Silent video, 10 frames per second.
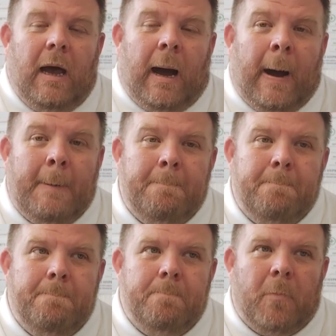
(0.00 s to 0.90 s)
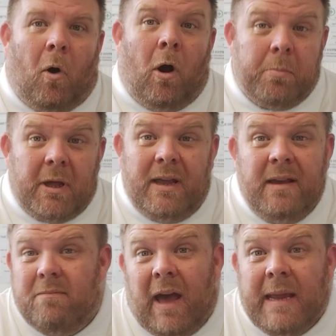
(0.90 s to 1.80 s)
I'm going
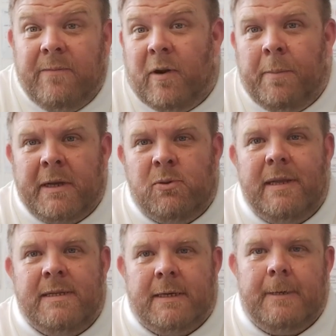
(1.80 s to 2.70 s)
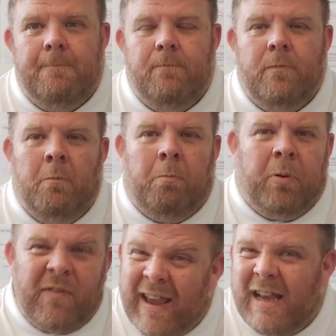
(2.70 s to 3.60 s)
to aim for a big 20.
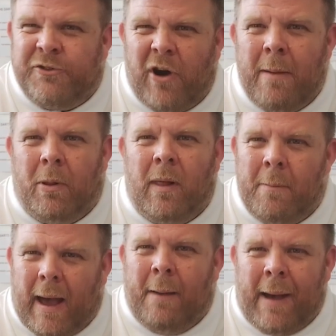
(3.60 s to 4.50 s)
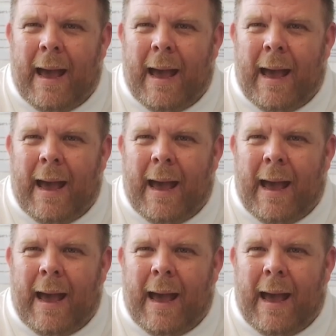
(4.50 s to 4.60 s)
But if I hit a treble, I'm